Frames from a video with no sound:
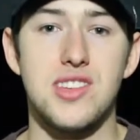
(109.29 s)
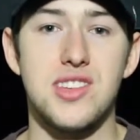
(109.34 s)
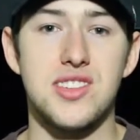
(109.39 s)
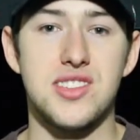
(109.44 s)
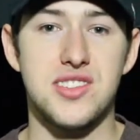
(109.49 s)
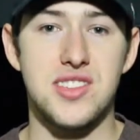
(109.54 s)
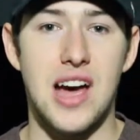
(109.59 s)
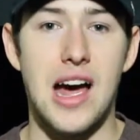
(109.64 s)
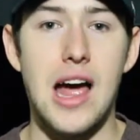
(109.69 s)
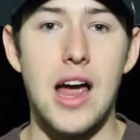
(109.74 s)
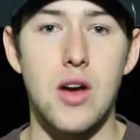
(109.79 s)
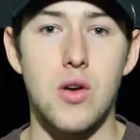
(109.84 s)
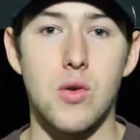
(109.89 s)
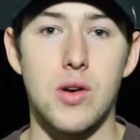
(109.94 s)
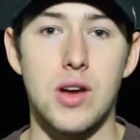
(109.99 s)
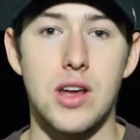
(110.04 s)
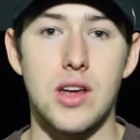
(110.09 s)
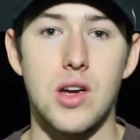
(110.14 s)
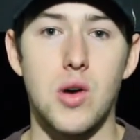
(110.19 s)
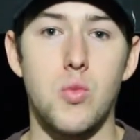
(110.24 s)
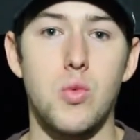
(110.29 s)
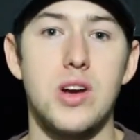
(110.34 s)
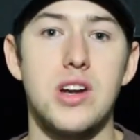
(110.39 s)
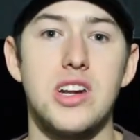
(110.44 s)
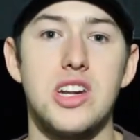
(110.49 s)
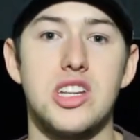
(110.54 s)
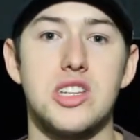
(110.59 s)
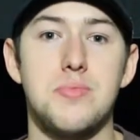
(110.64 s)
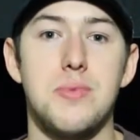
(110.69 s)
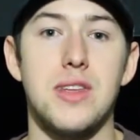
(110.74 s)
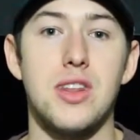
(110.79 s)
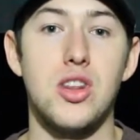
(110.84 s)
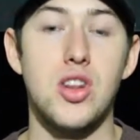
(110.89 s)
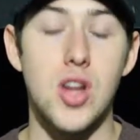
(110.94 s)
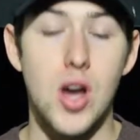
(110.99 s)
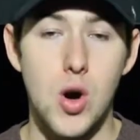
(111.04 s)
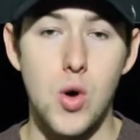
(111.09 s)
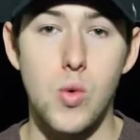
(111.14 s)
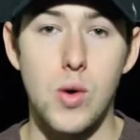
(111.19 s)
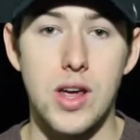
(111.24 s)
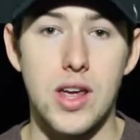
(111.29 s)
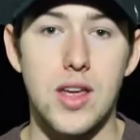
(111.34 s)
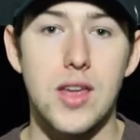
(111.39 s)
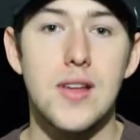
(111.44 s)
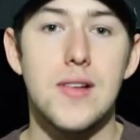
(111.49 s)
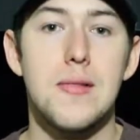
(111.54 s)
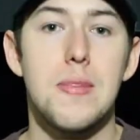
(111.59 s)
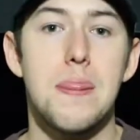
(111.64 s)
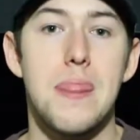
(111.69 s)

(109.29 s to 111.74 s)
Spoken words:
desiring and we need to be knowing